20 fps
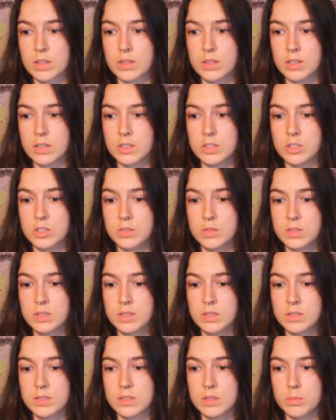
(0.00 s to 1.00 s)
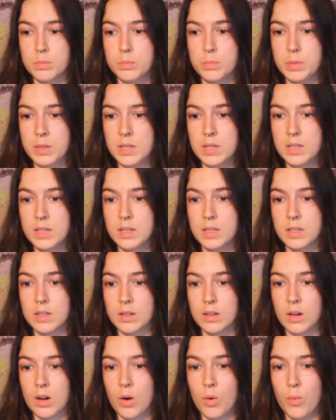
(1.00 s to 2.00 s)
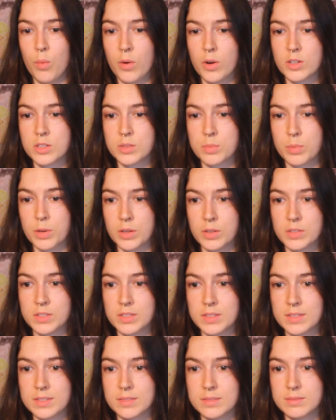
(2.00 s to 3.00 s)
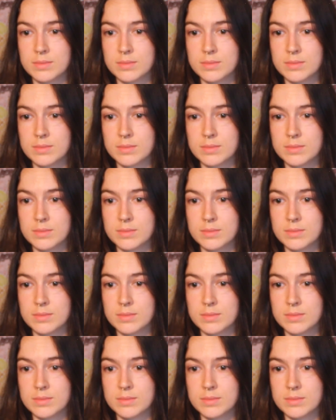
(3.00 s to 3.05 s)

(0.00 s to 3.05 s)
they're choosing to be a worse person.